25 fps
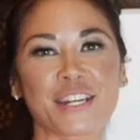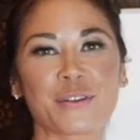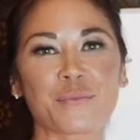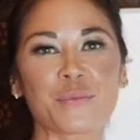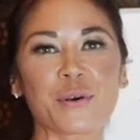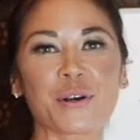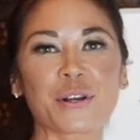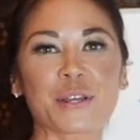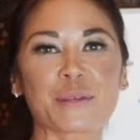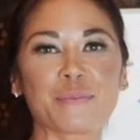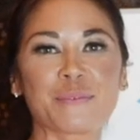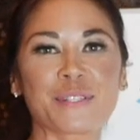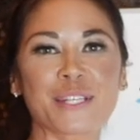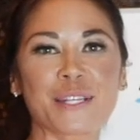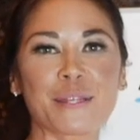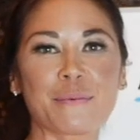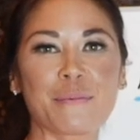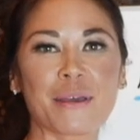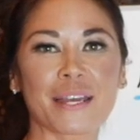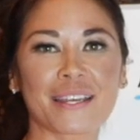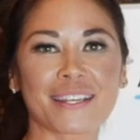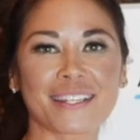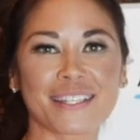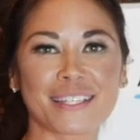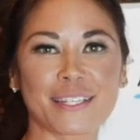and welcome to the
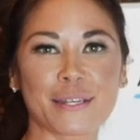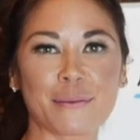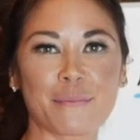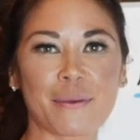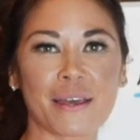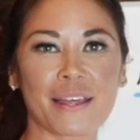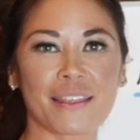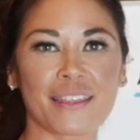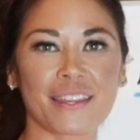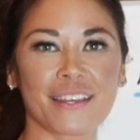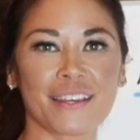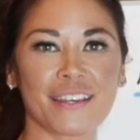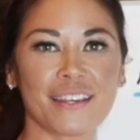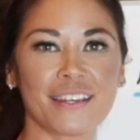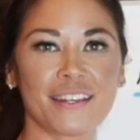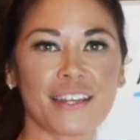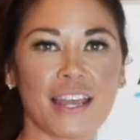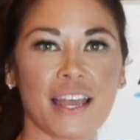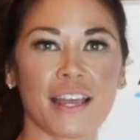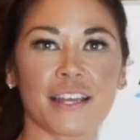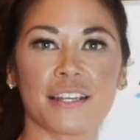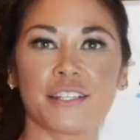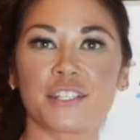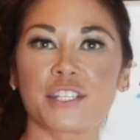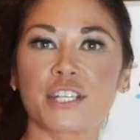Megginson Method.
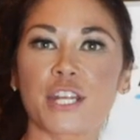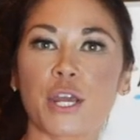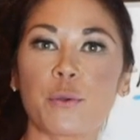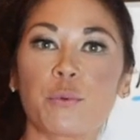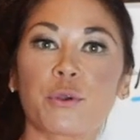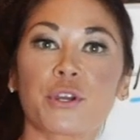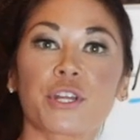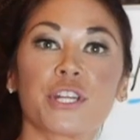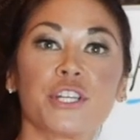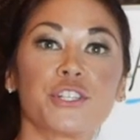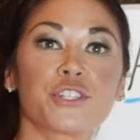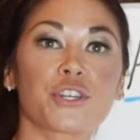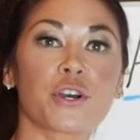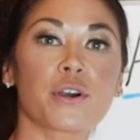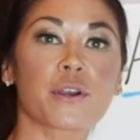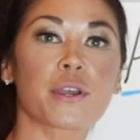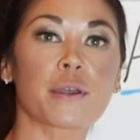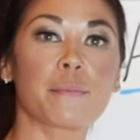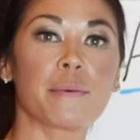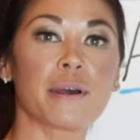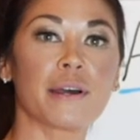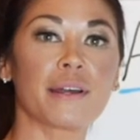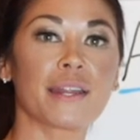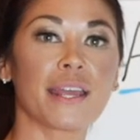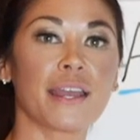And today we're going to talk
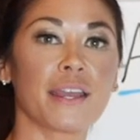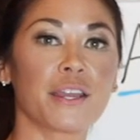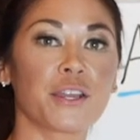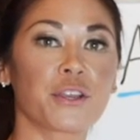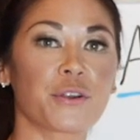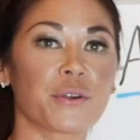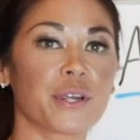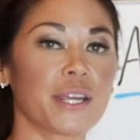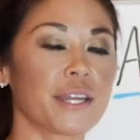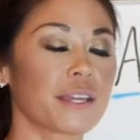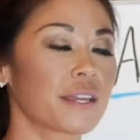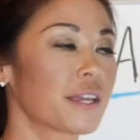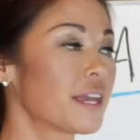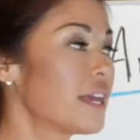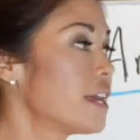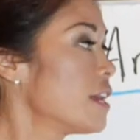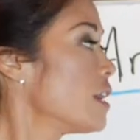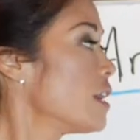about anchoring.